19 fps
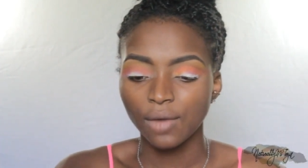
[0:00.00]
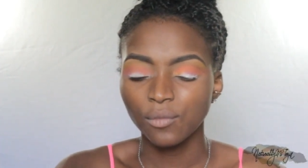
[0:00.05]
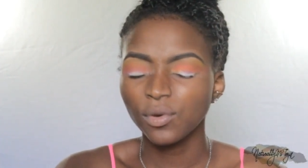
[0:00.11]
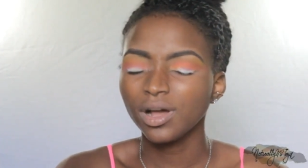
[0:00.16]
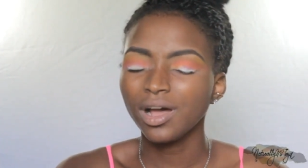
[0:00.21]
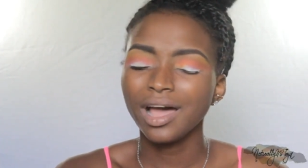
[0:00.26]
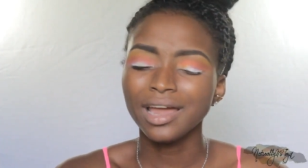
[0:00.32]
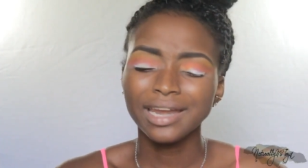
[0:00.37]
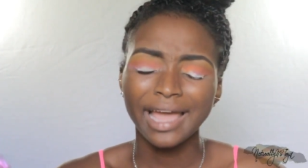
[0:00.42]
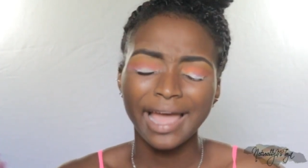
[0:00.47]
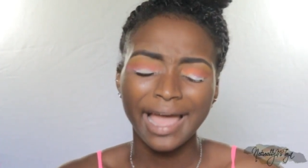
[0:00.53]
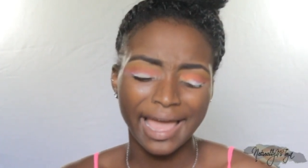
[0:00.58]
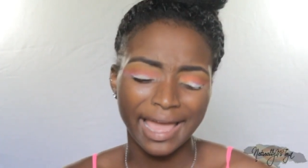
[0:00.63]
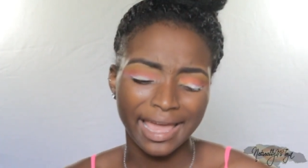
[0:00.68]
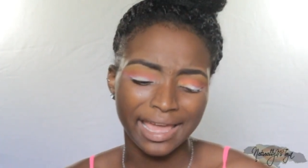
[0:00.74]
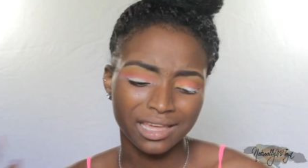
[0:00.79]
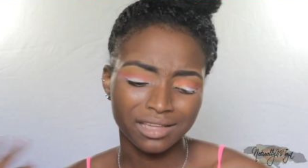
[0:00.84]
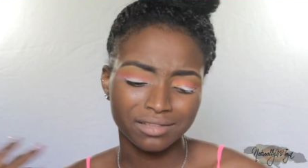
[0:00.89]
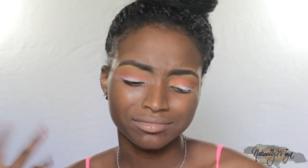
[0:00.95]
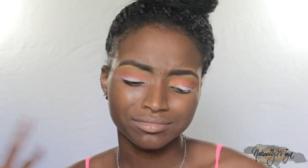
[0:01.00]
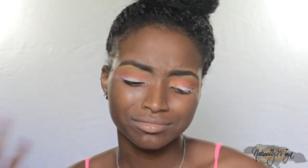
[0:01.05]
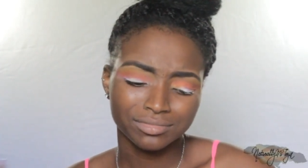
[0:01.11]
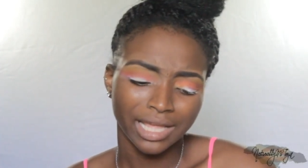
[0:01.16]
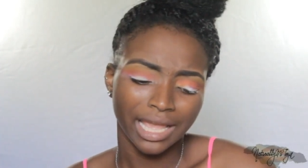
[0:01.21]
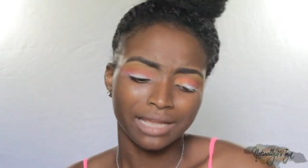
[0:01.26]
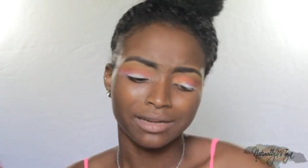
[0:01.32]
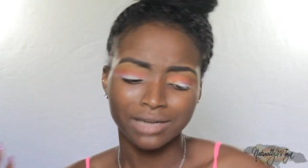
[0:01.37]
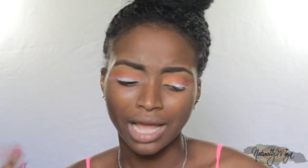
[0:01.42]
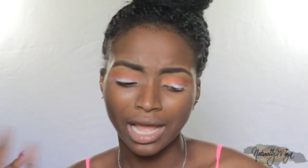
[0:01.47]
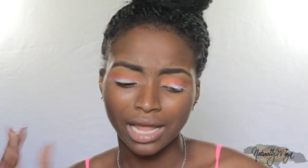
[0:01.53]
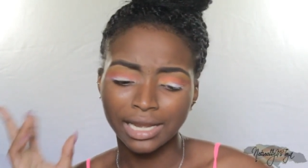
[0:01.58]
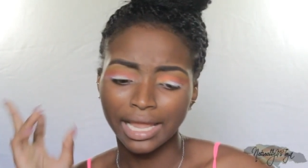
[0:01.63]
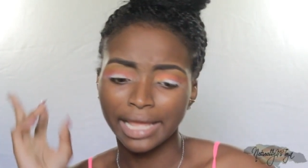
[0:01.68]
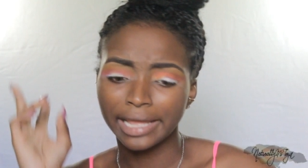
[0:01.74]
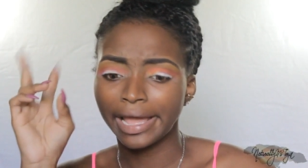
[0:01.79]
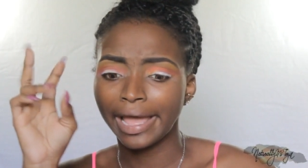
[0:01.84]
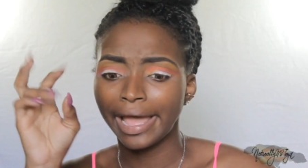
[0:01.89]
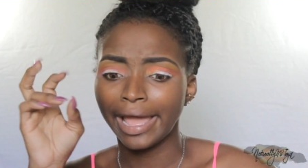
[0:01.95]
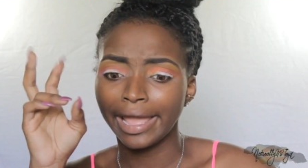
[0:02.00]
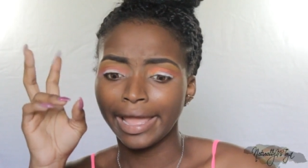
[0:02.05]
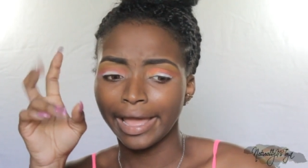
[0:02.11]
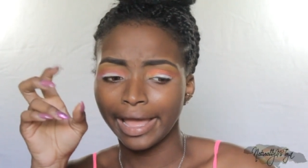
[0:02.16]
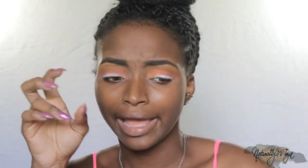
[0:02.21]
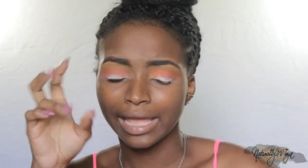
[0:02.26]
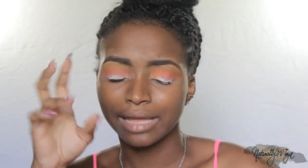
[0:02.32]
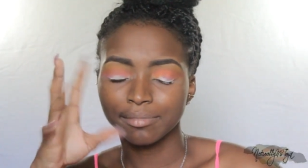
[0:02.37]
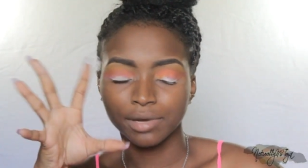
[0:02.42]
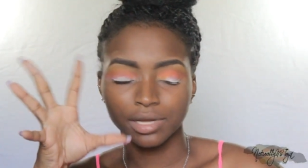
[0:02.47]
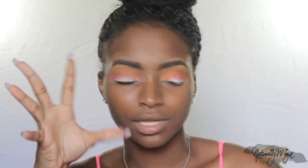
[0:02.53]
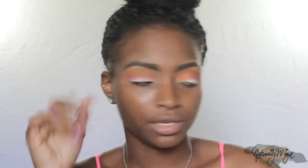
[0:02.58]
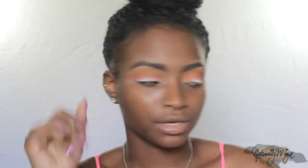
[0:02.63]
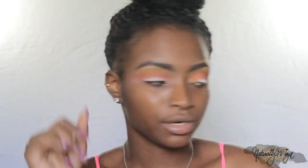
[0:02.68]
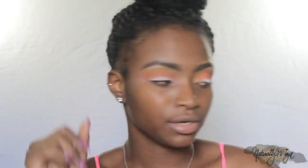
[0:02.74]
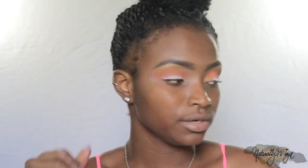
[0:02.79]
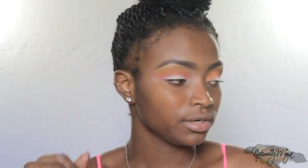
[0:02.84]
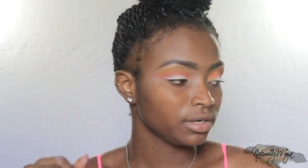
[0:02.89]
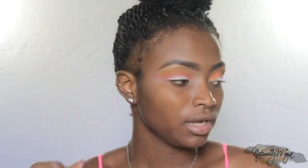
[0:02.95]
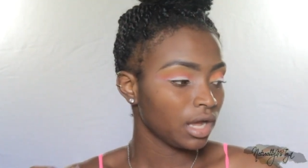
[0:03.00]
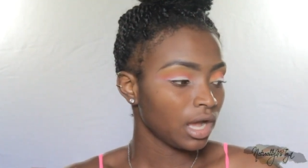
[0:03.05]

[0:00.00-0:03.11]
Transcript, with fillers: Well, on a high, like, not like high, but you know,